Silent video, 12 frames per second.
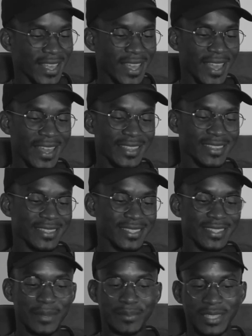And the
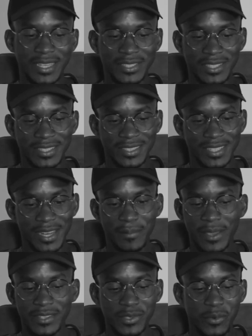subtitle is An
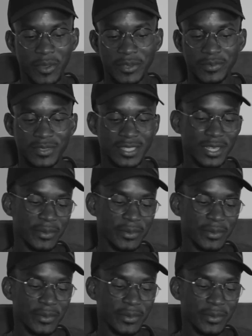Amazing Way to Deal